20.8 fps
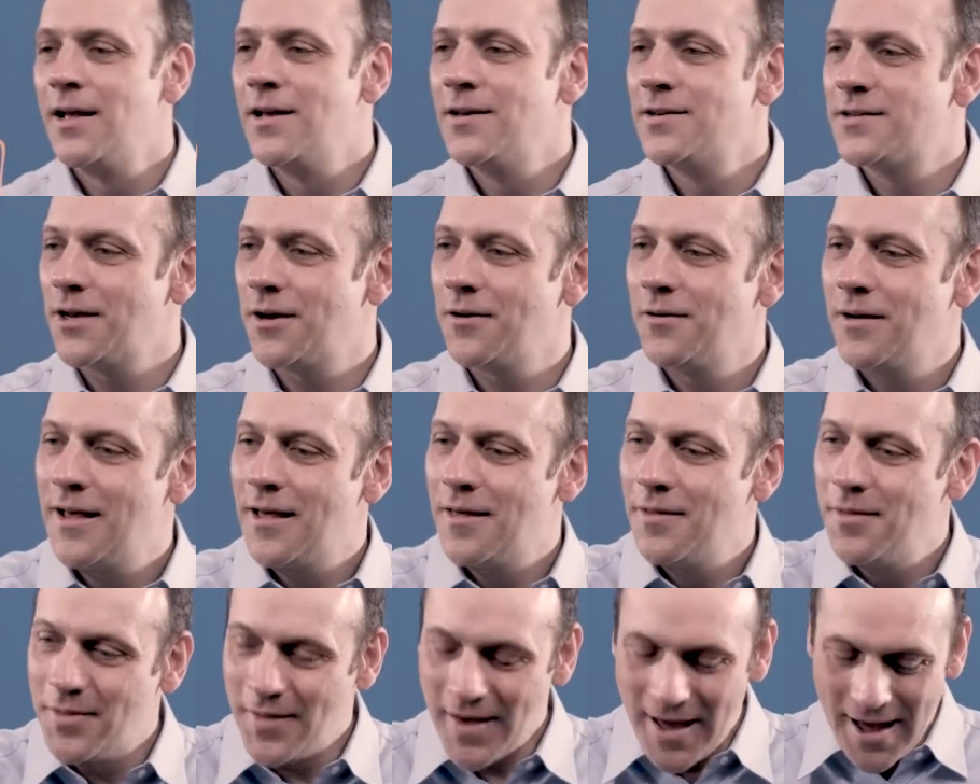So
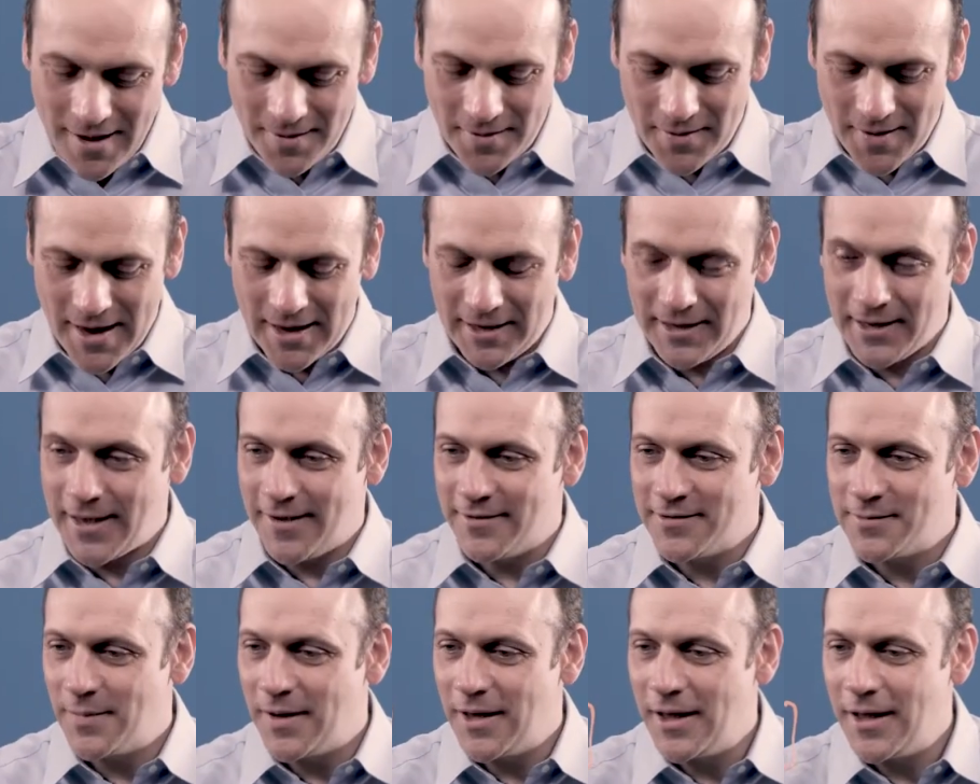that then
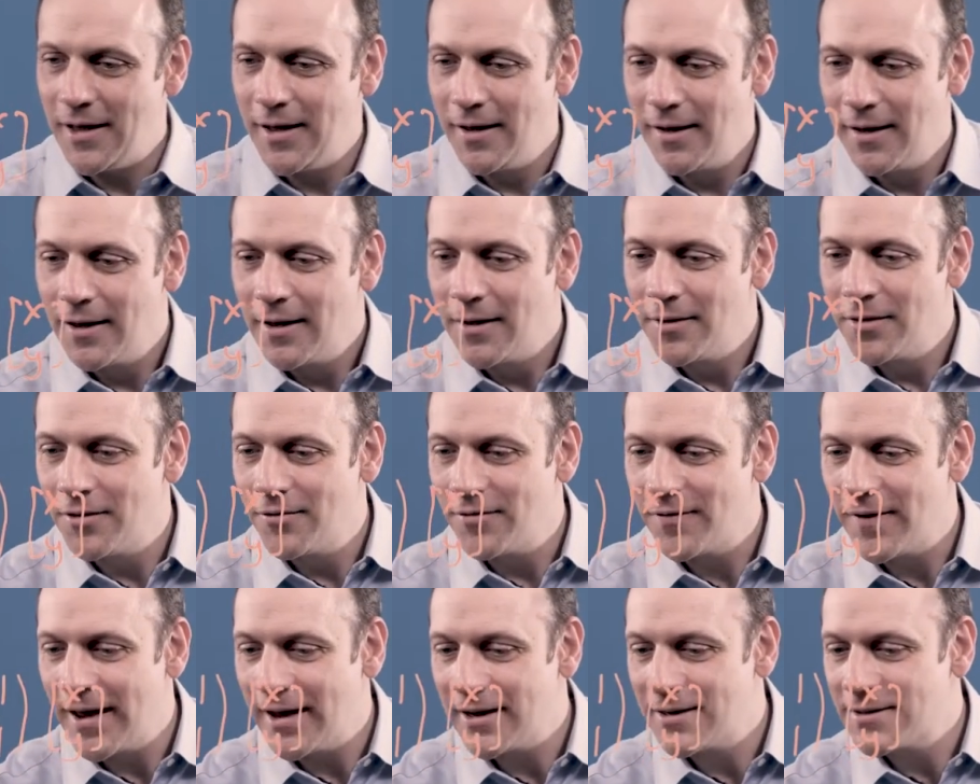gives me the
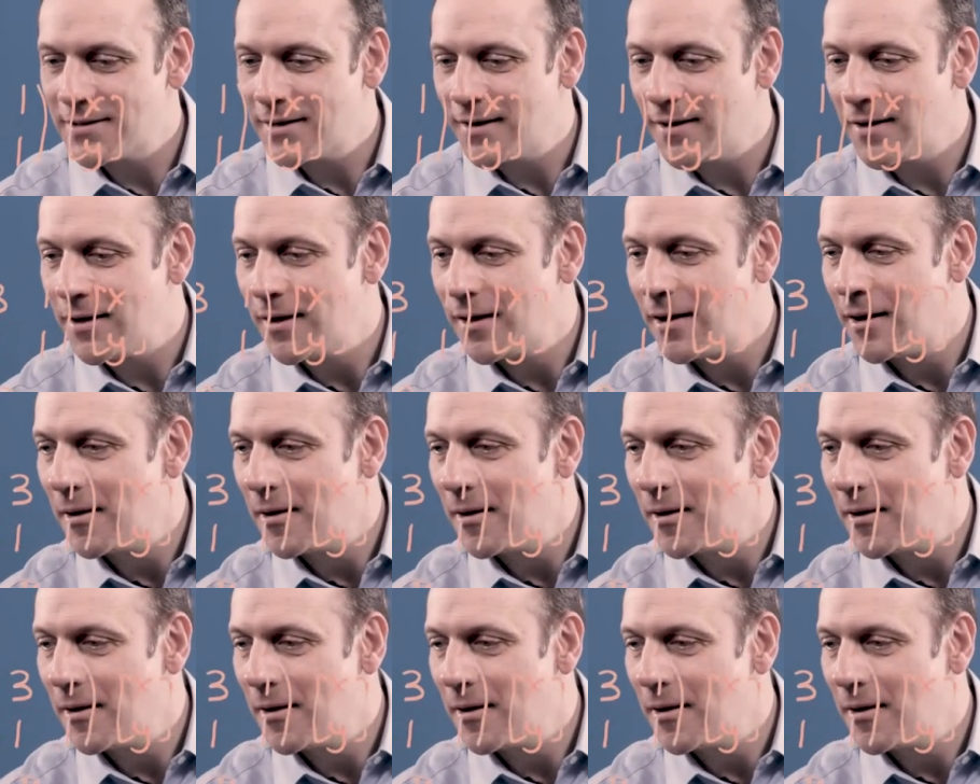vector